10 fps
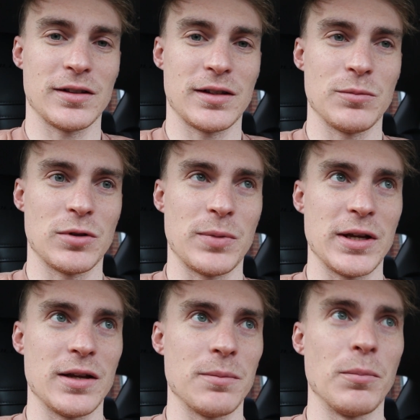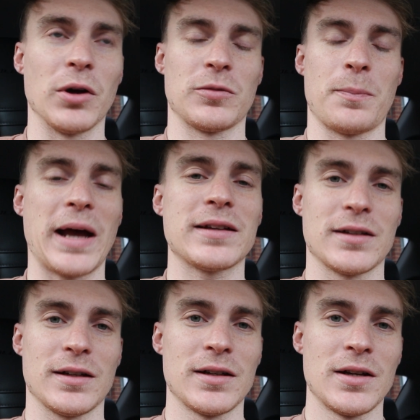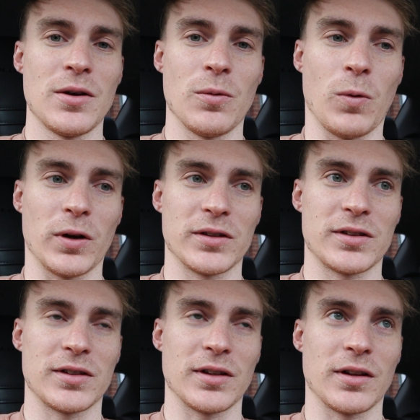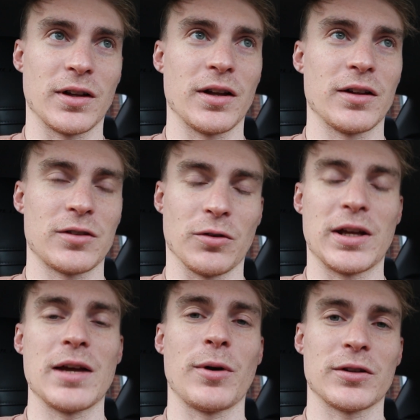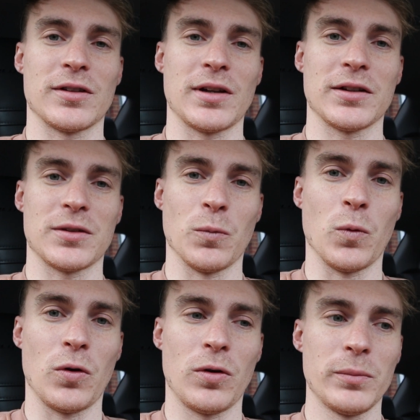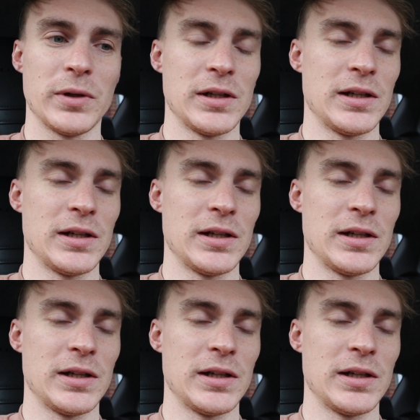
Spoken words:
It seemed to be much better once the sort of gearbox is nice and warm.